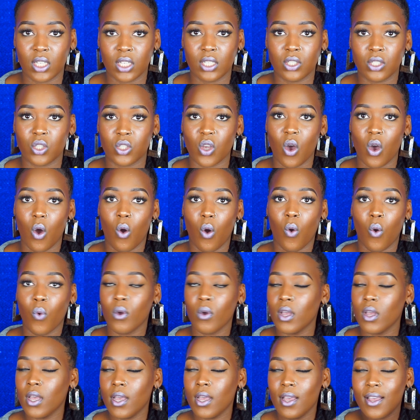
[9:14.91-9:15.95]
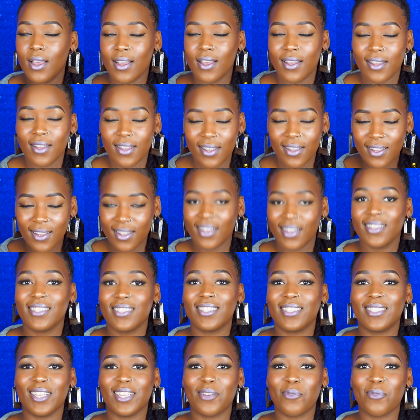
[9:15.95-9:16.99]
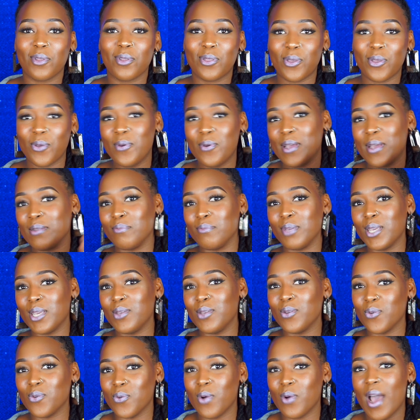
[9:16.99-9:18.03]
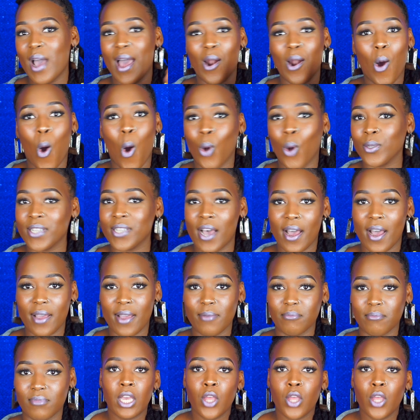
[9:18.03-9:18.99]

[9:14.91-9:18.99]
So stick with you and be you at all times.